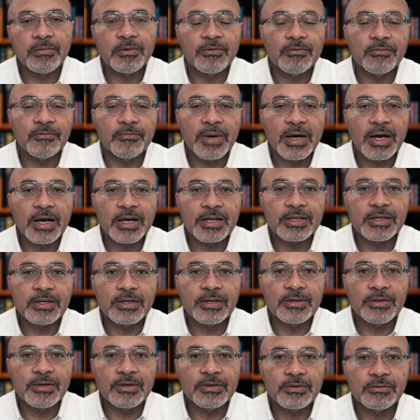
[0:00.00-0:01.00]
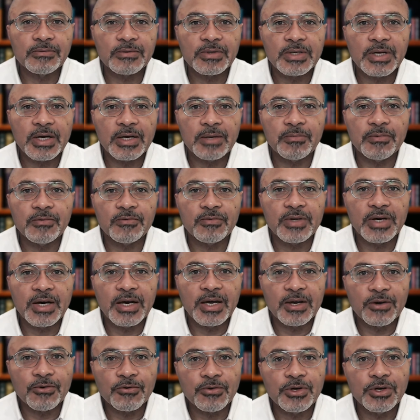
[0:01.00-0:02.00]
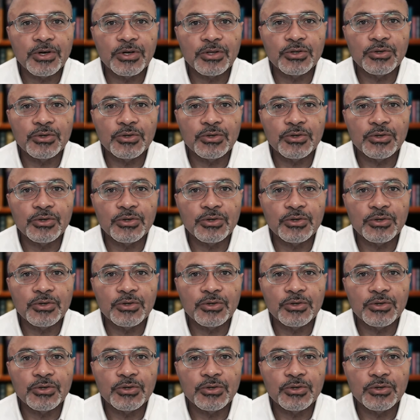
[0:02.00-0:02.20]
of diarrhea